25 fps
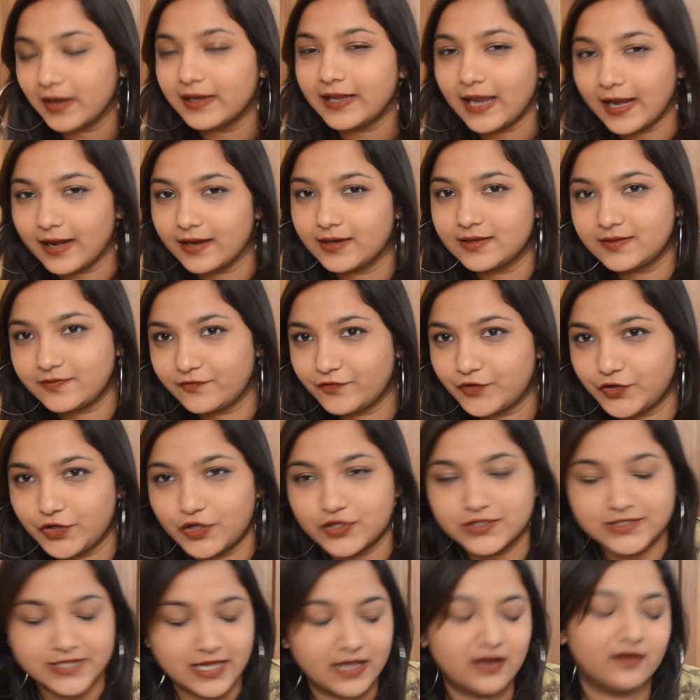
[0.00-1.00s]
and get it for
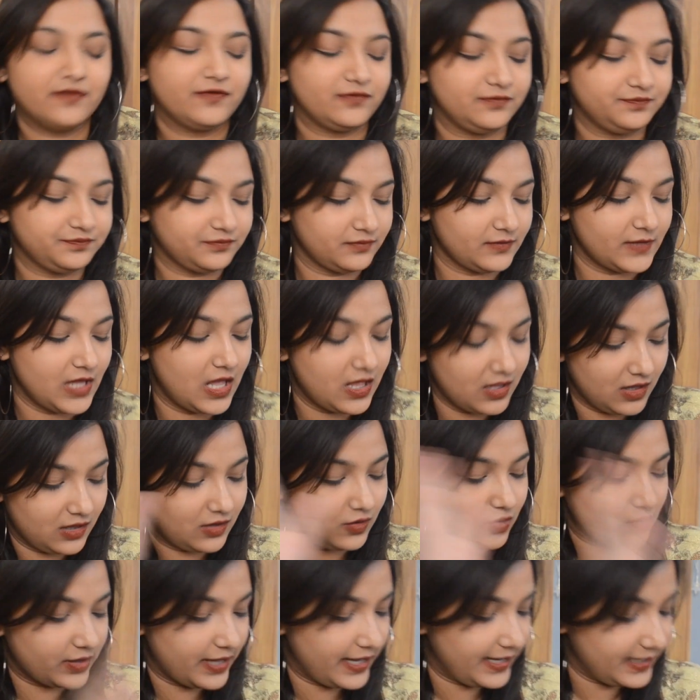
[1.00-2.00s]
yourself.
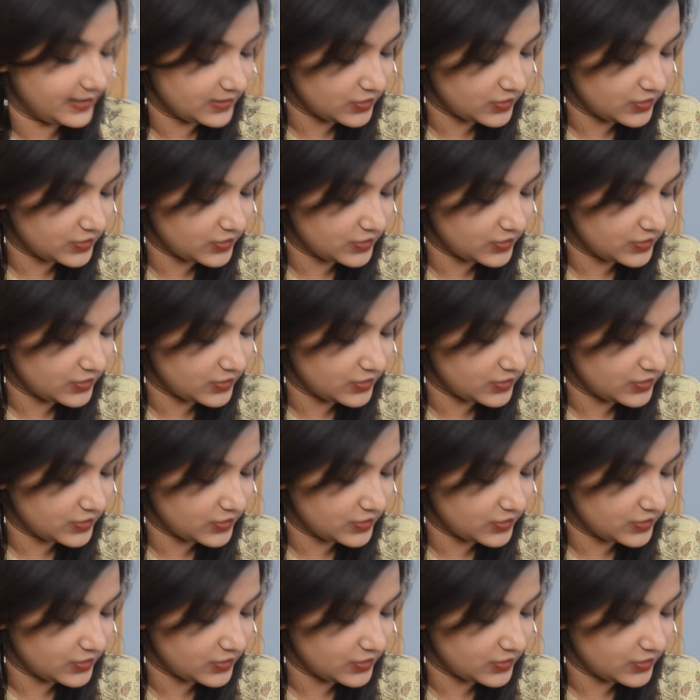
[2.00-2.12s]
Okay,